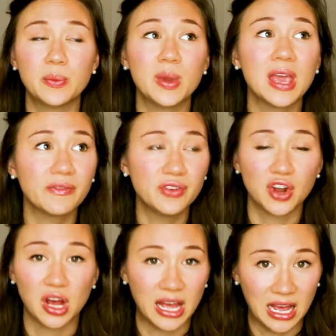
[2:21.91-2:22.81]
We've
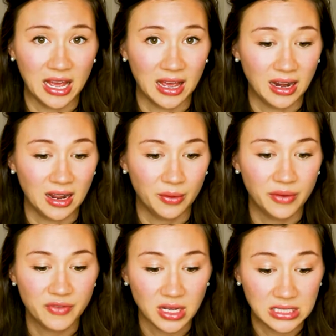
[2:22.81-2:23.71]

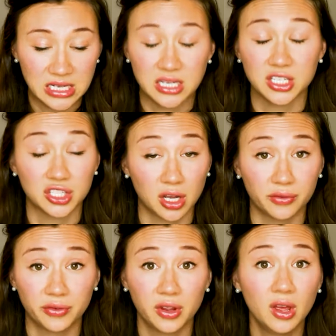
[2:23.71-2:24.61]
not seen a
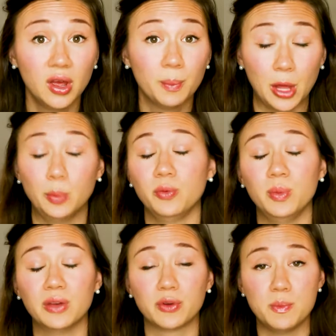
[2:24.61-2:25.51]
soft bowel
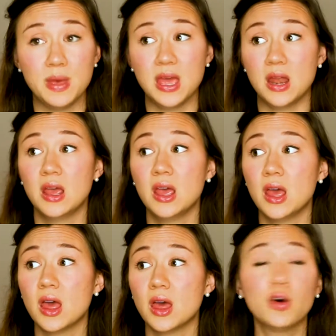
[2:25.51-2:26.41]
movement from Ben
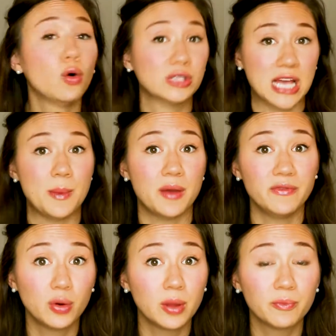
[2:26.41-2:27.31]
the whole time
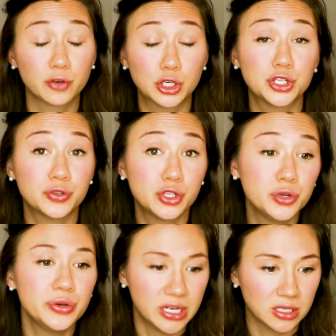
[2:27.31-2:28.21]
I've known him. For
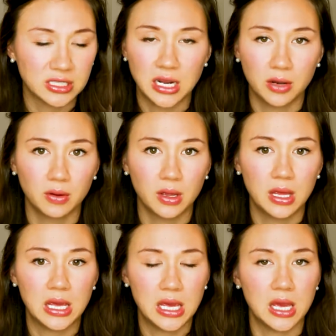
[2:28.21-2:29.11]
2 years now,
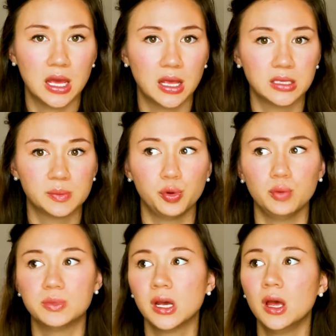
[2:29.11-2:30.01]
he has
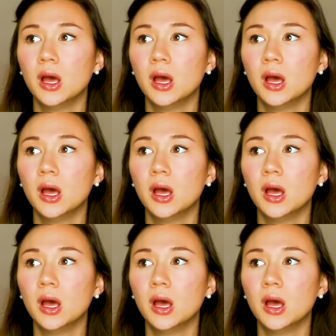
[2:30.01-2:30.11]
pooped